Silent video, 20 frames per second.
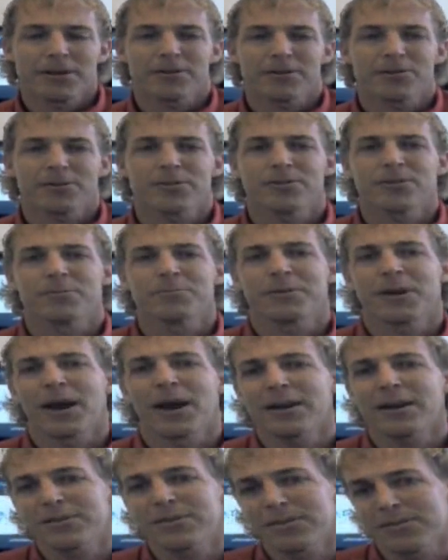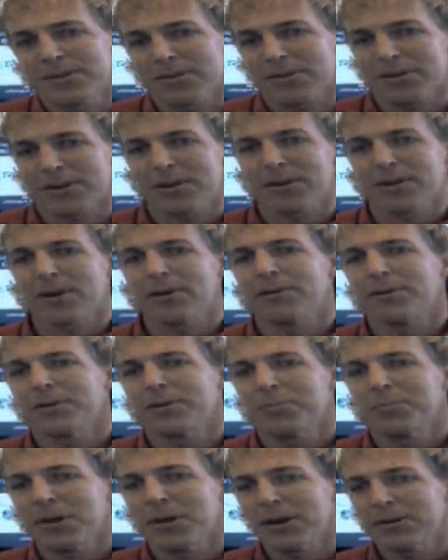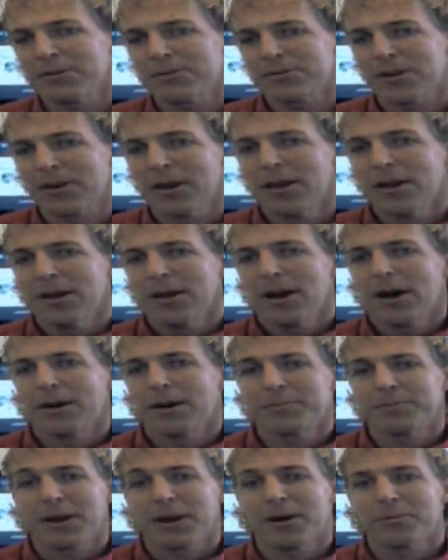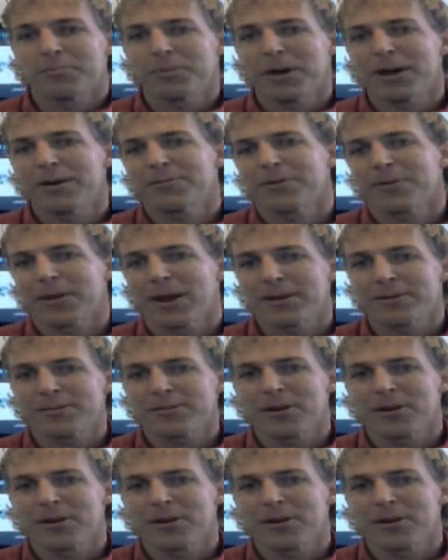There's some taxes that are going to go into place to help pay for that.